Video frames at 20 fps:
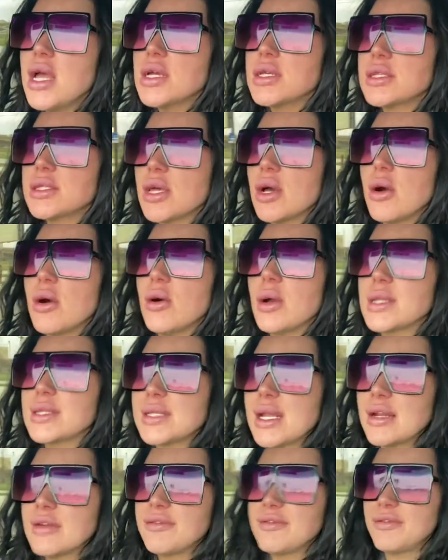So it's
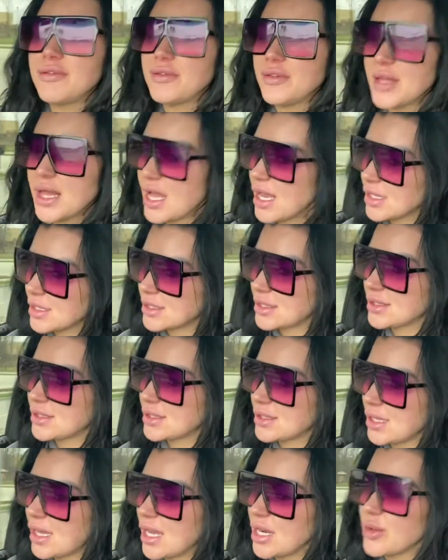not a
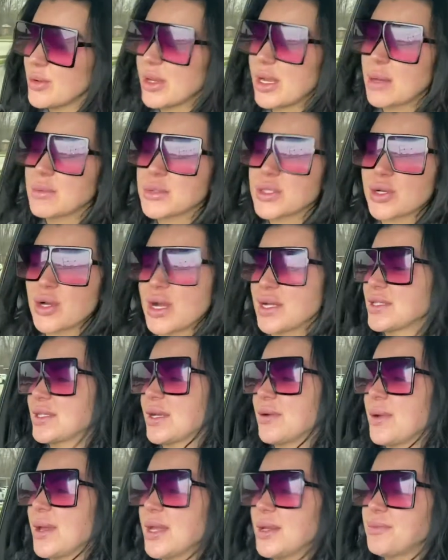flex. I know it comes across
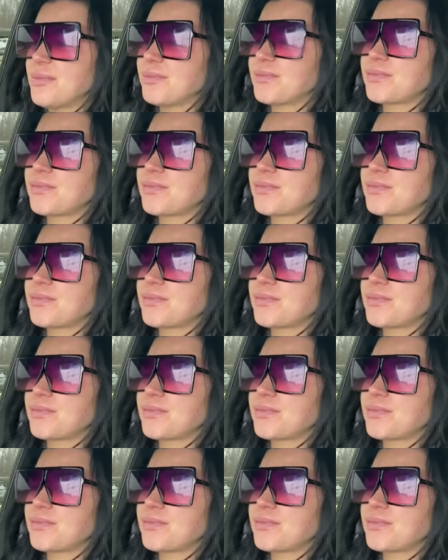that way,